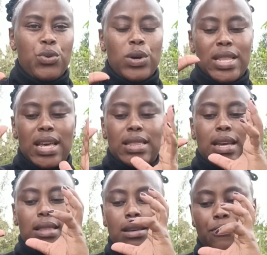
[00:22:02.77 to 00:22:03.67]
you know,
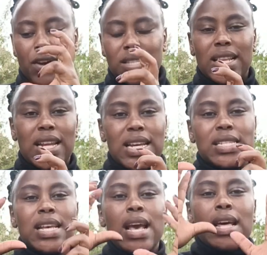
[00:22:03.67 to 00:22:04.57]
the fast
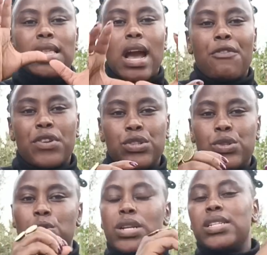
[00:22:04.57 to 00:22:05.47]
learners, the average
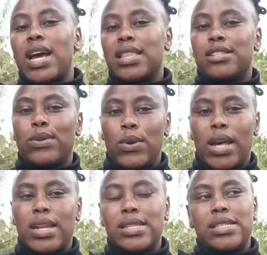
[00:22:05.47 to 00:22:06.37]
student, and the slow
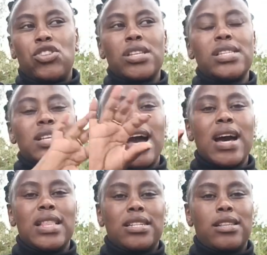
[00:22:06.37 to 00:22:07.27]
learners, chances
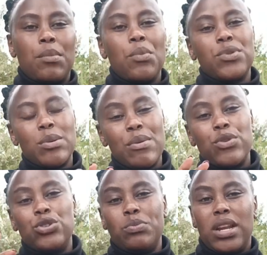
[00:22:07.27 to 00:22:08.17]
are that some are
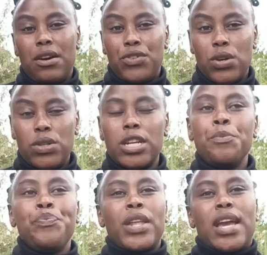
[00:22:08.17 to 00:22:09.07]
going to be left out,
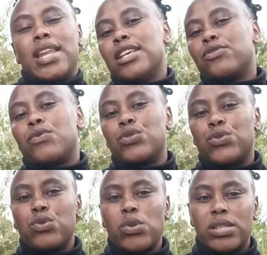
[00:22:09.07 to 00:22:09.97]
and hence, of course,
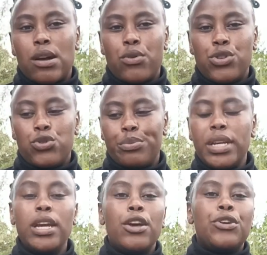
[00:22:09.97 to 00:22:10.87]
those ones are going to
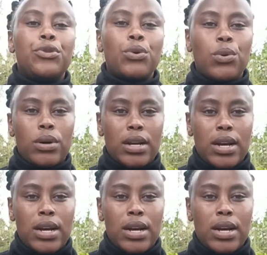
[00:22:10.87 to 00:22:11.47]
be, you know,